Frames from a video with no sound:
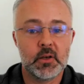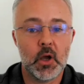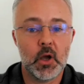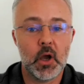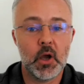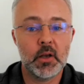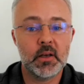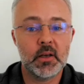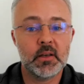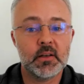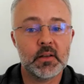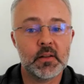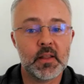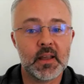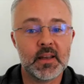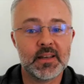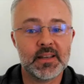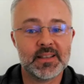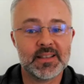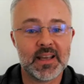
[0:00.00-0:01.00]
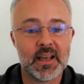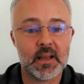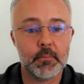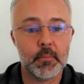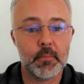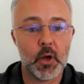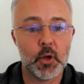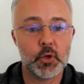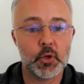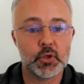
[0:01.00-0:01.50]
Not only do they detect
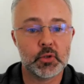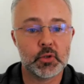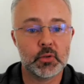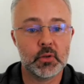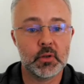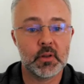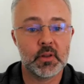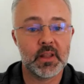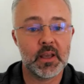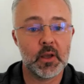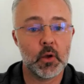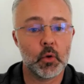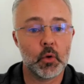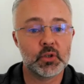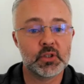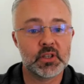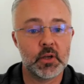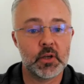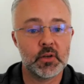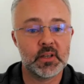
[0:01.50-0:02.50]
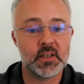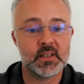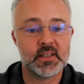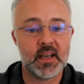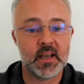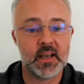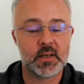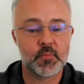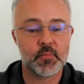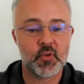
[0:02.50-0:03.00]
motion, they also
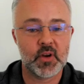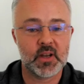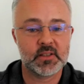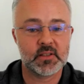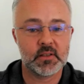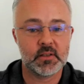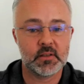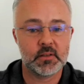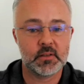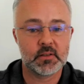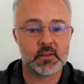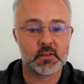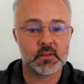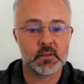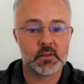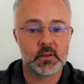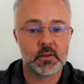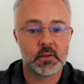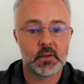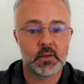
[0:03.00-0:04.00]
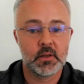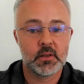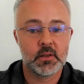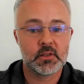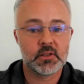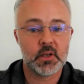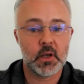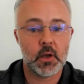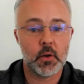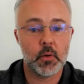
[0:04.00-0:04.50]
detect presence.
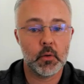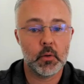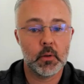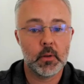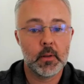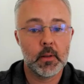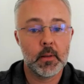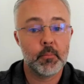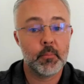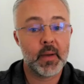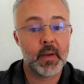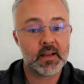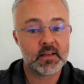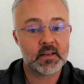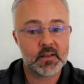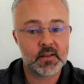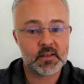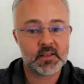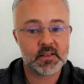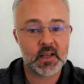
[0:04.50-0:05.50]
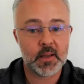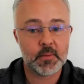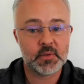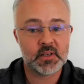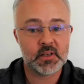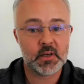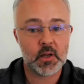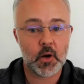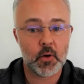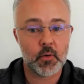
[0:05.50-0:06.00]
So, back to the same
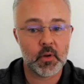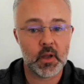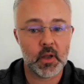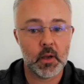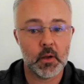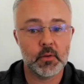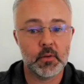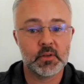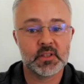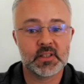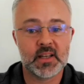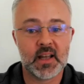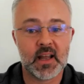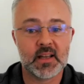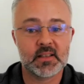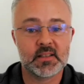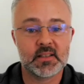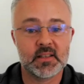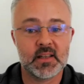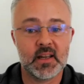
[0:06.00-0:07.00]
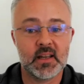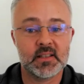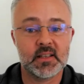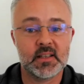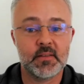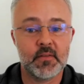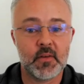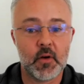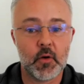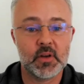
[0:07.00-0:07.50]
scenario,
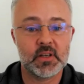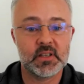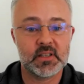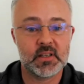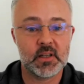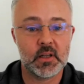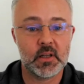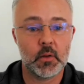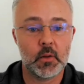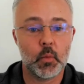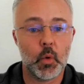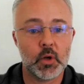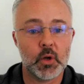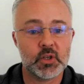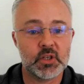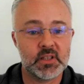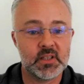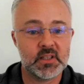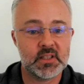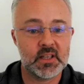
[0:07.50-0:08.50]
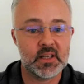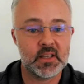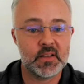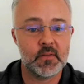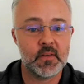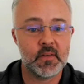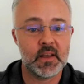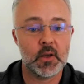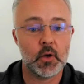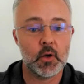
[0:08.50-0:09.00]
sitting very still, watching
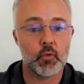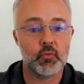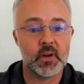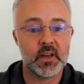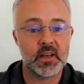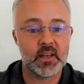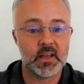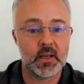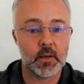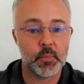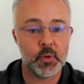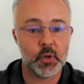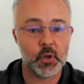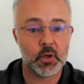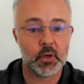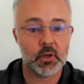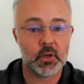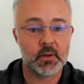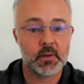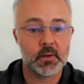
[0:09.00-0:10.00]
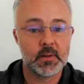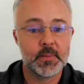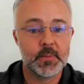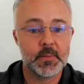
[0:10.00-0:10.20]
TV or reading a book.